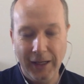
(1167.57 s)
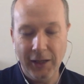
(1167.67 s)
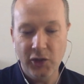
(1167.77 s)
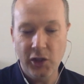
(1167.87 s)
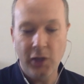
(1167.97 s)

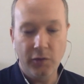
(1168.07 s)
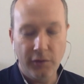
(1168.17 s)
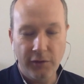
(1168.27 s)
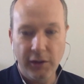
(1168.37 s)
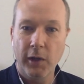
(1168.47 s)
In general, the
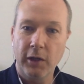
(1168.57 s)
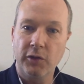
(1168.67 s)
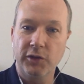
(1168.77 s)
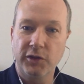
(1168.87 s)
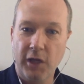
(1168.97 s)

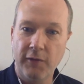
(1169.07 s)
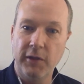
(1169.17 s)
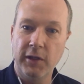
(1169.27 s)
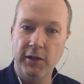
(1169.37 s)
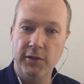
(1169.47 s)
theoretical stuff
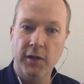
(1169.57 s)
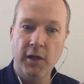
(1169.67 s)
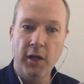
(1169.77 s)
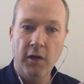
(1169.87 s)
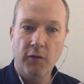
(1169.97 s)
is
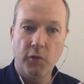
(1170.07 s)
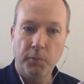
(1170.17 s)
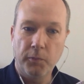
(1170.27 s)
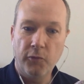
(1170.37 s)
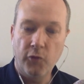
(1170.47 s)

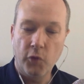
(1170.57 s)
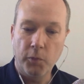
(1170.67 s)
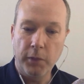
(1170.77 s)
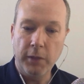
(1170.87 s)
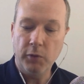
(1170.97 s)
for
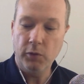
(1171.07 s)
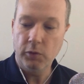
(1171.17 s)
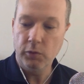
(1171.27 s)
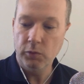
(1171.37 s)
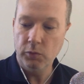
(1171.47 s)
people
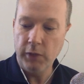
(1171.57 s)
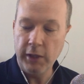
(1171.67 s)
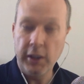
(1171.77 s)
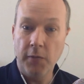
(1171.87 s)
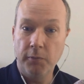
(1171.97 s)
who
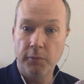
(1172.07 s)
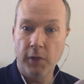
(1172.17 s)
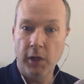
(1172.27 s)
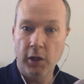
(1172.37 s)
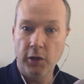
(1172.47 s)
end up
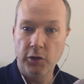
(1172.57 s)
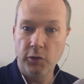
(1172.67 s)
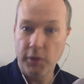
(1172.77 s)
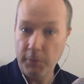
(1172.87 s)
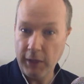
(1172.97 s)

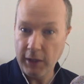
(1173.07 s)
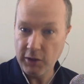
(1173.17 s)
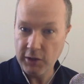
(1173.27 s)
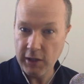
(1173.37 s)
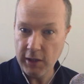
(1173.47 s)
doing the
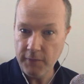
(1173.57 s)
PhD.